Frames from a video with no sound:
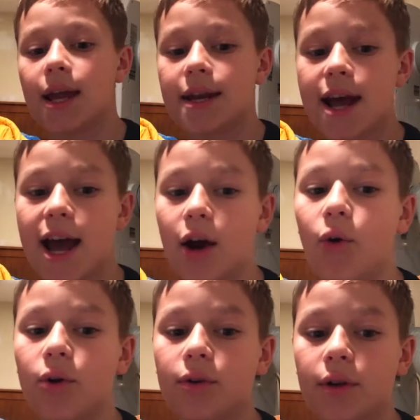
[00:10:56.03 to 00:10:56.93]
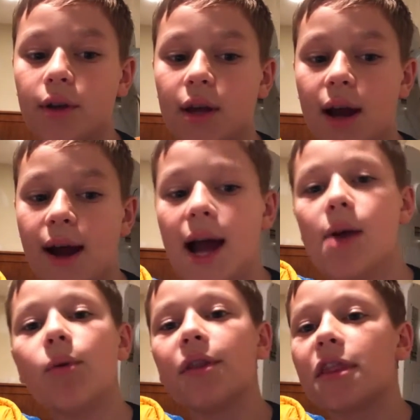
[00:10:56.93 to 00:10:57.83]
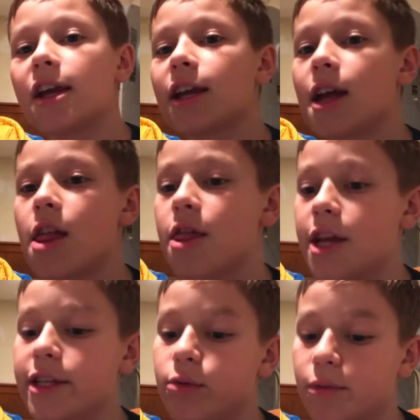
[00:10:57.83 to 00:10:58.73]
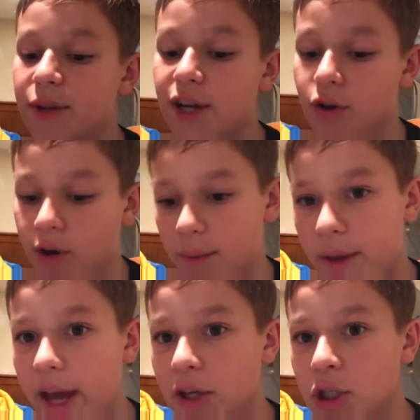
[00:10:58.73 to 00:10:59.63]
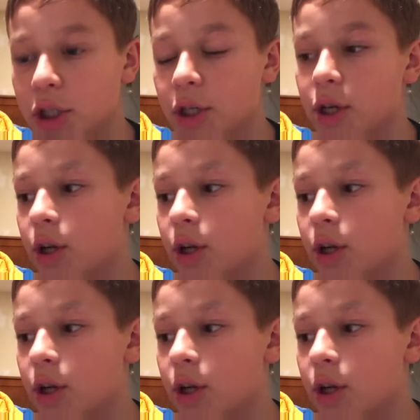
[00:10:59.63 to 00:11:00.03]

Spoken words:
Now, I would think this would be a great match.